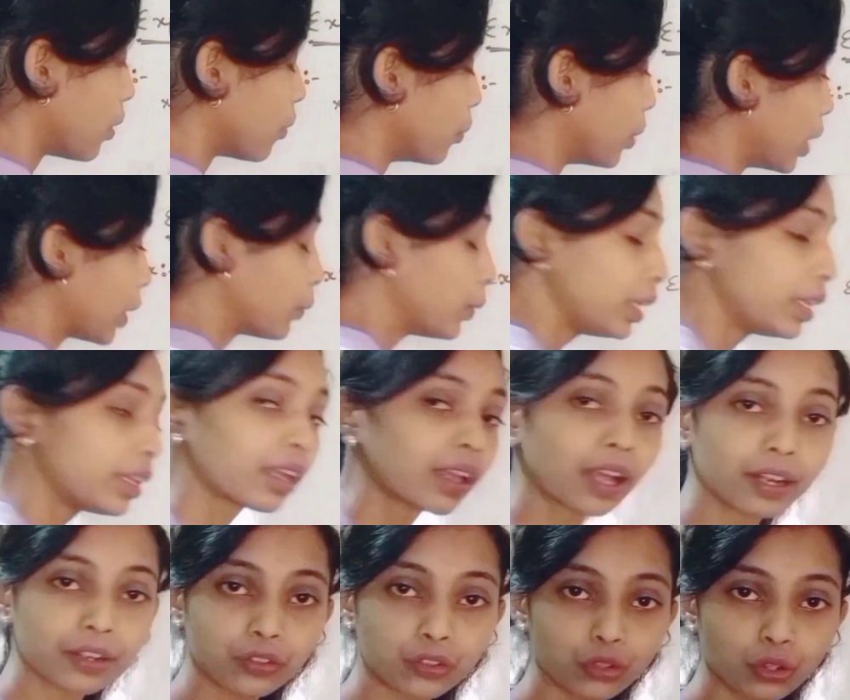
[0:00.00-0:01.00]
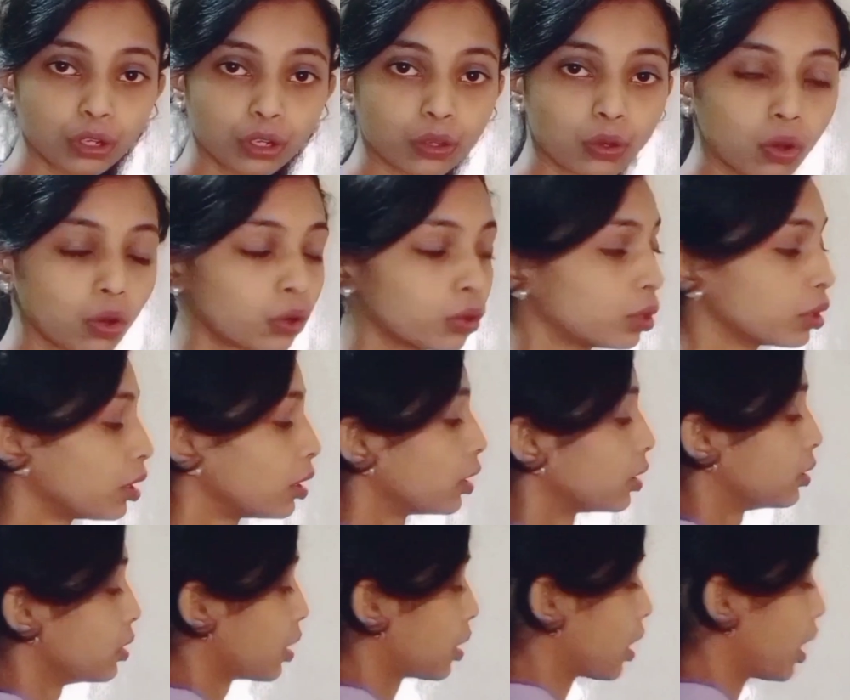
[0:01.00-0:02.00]
where will the control go?
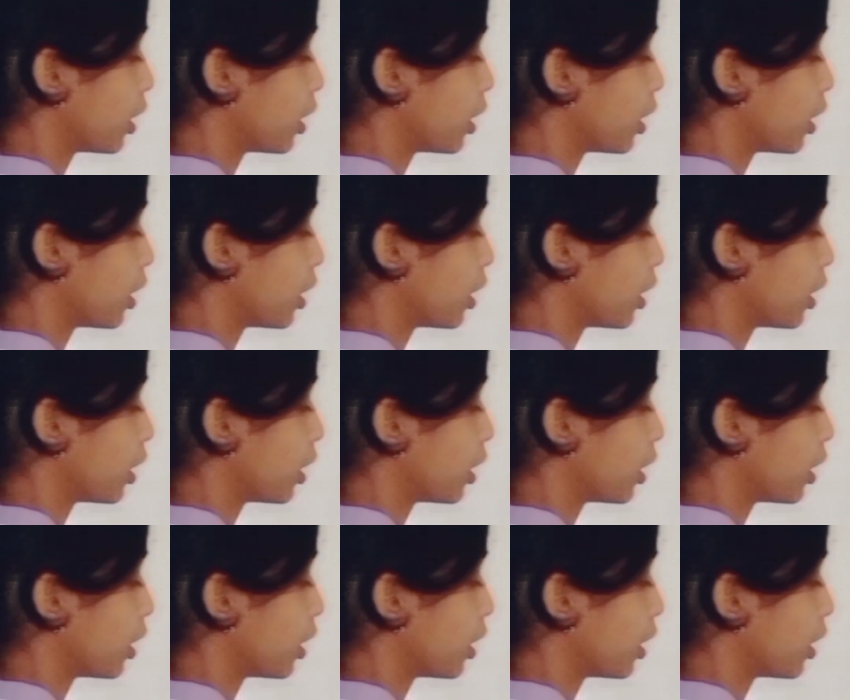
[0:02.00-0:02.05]
The